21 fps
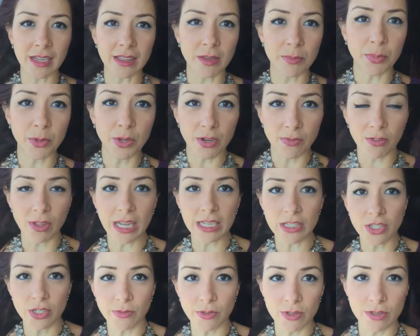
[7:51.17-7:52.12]
the beautiful
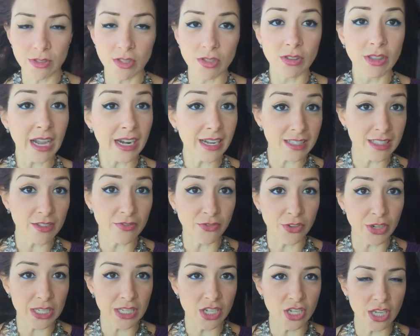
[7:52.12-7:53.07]
attributes. So that is the
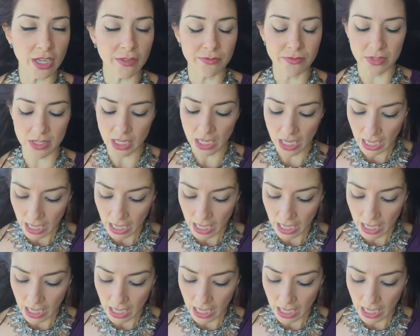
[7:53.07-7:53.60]
first shift.